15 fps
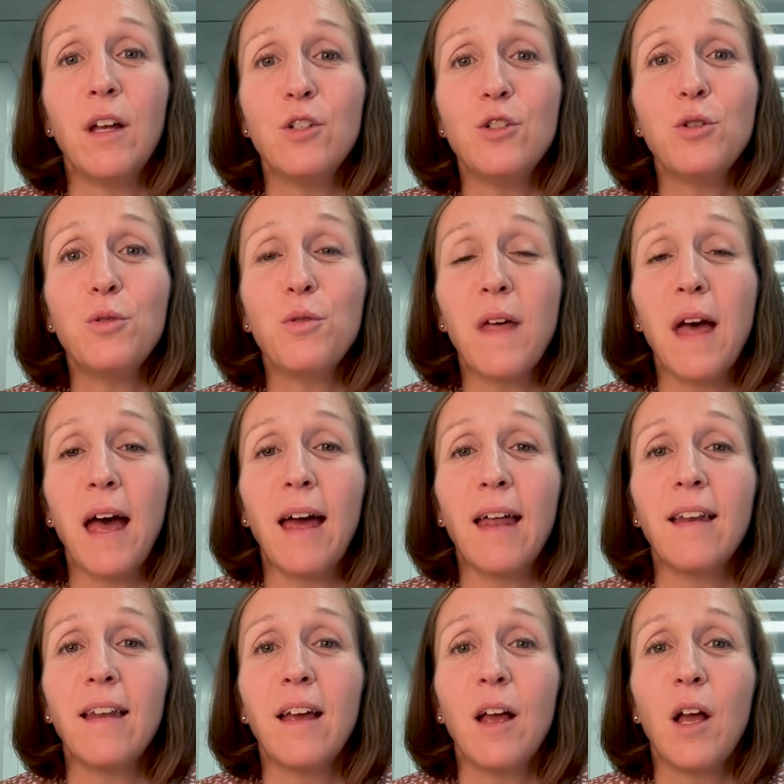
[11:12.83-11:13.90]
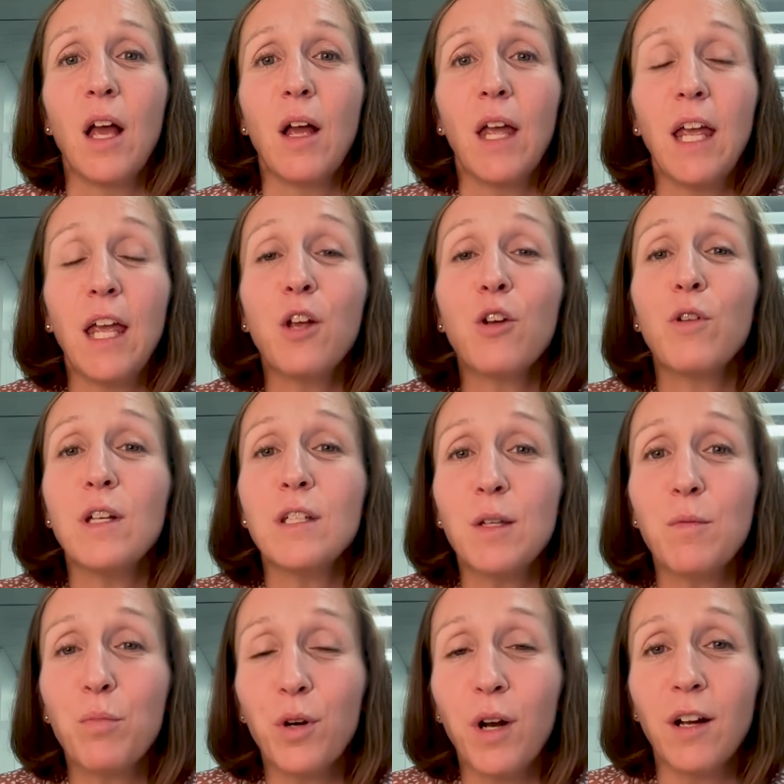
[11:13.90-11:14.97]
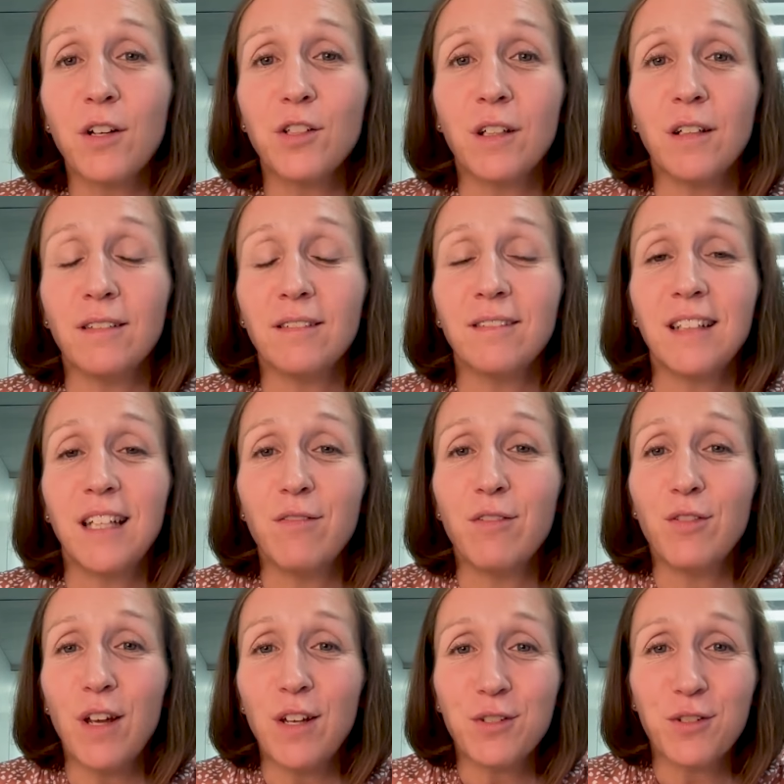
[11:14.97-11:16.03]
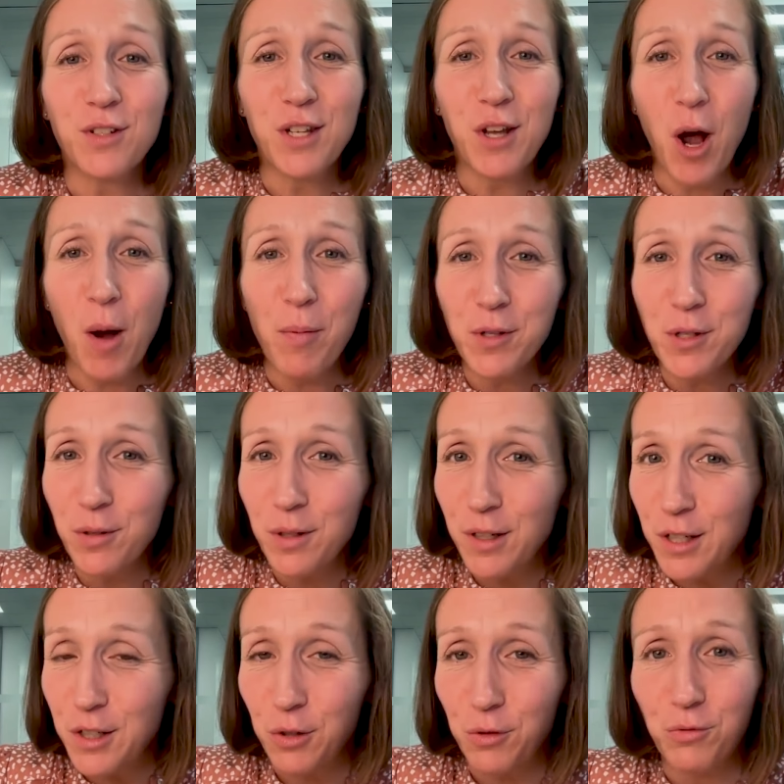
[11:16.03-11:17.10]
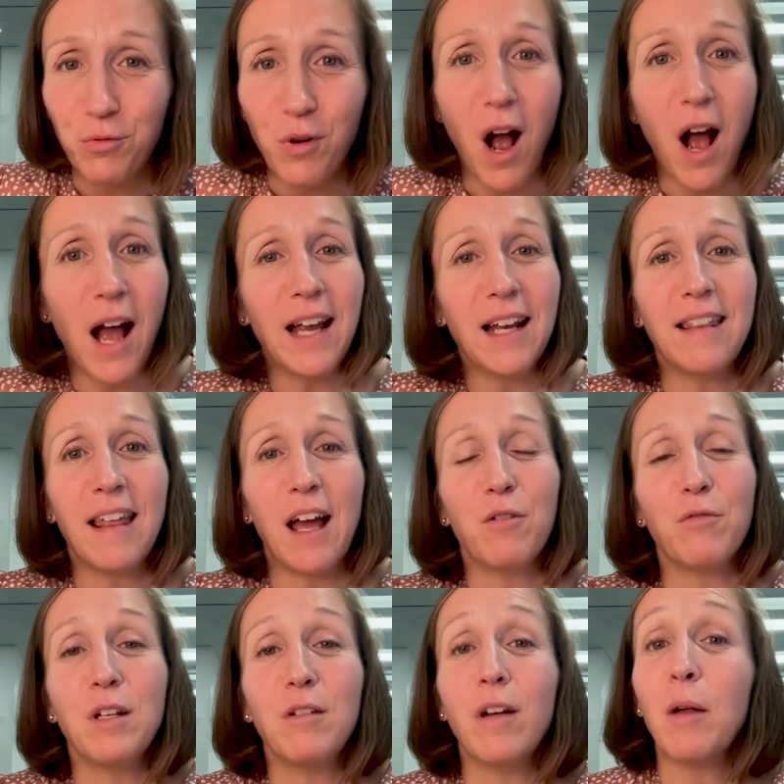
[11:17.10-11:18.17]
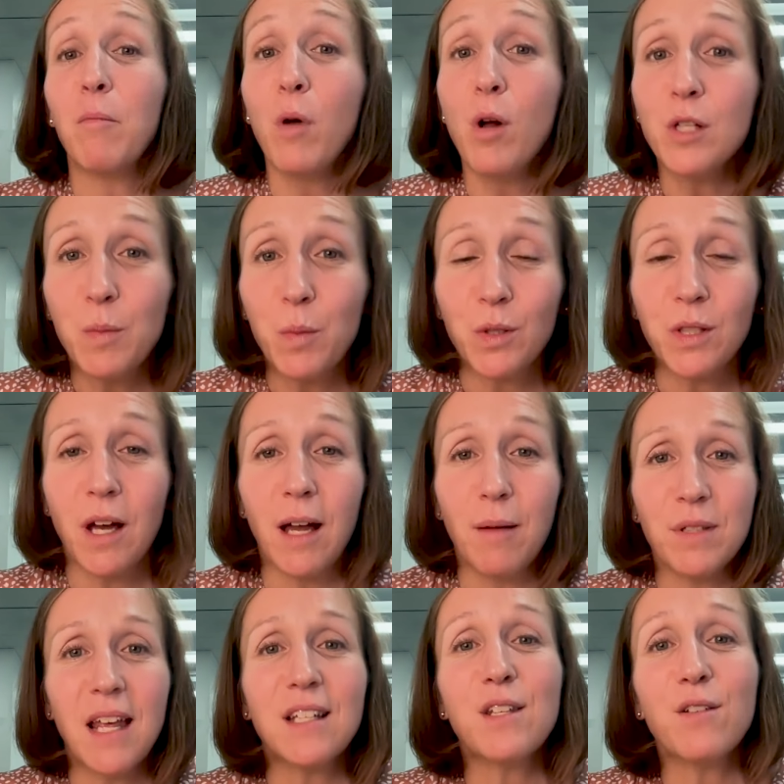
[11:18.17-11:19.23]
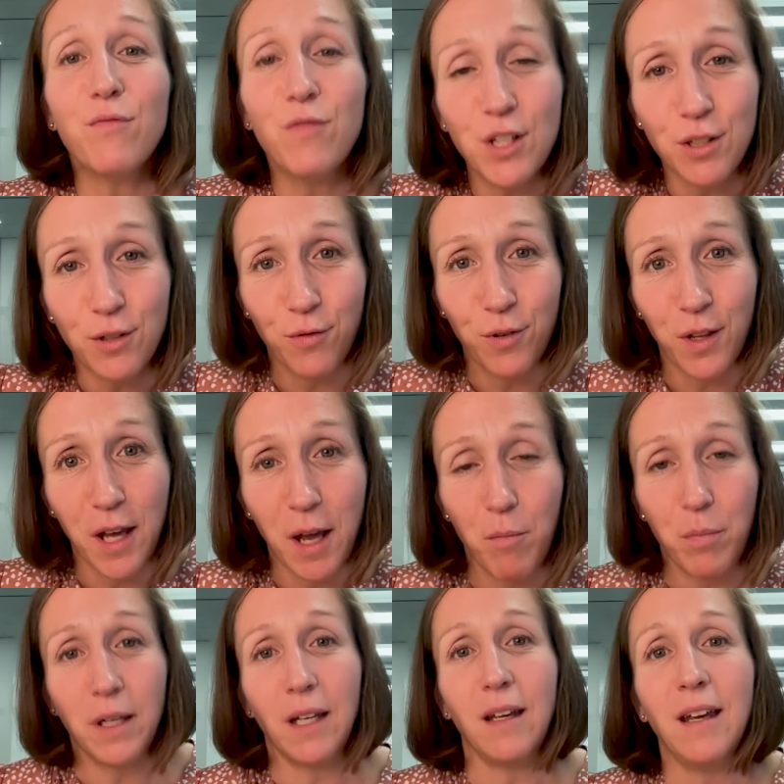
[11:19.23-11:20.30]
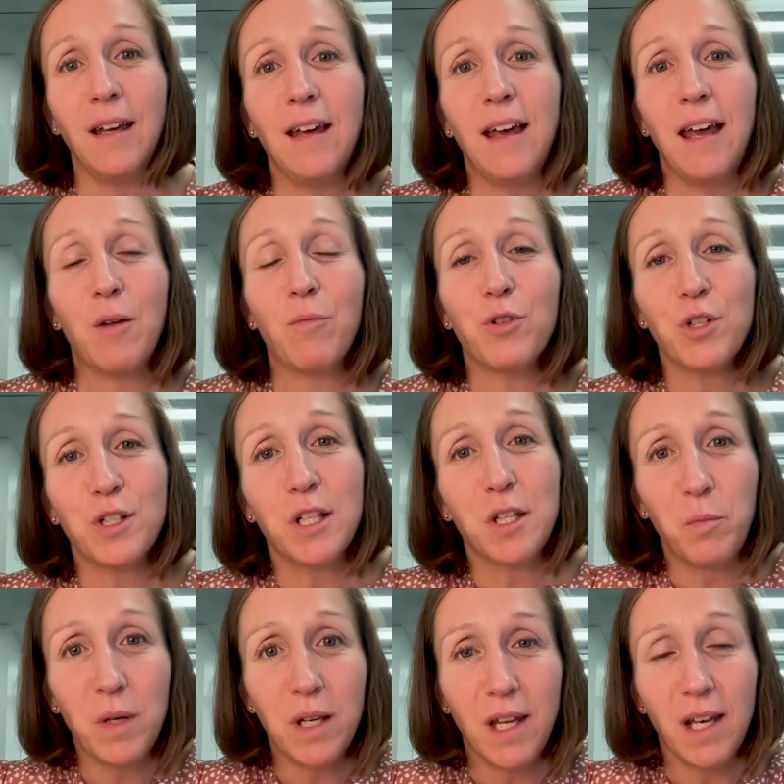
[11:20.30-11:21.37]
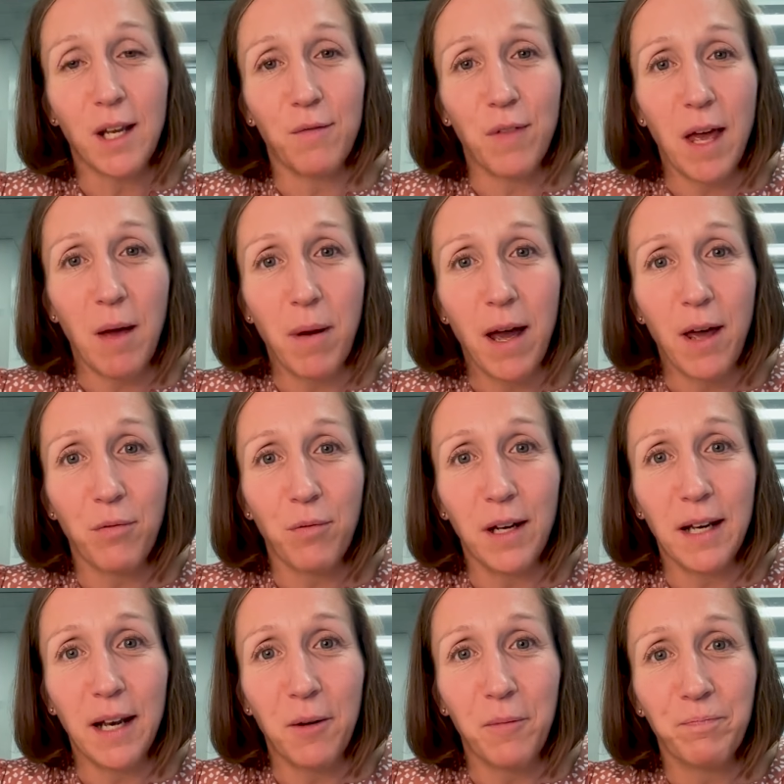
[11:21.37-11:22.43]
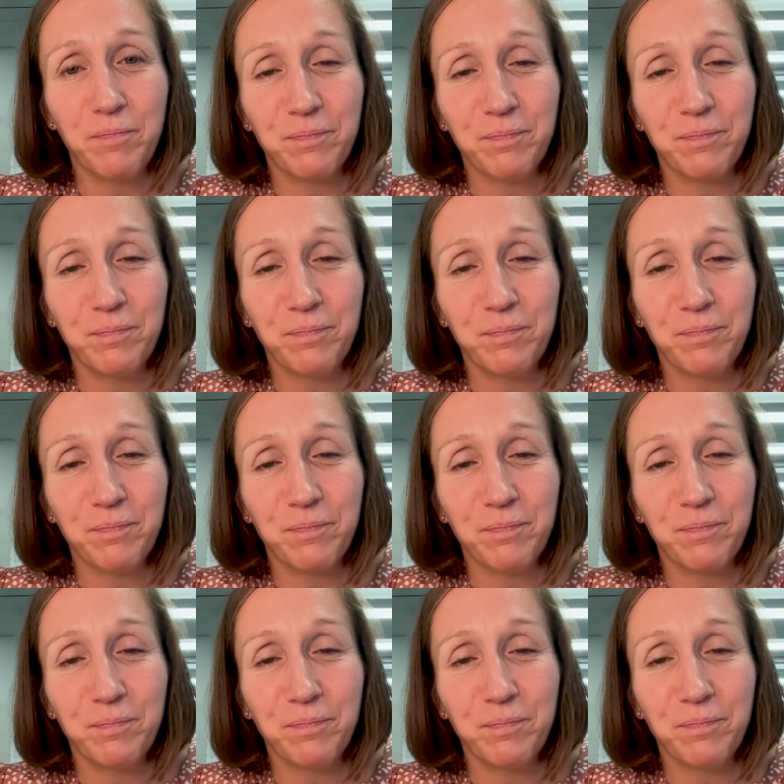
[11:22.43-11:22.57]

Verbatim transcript: do that increase in production, give investors the opportunity to ride that re rate multiple times. That's the vision for the company. And we're just at the beginning of that path right now.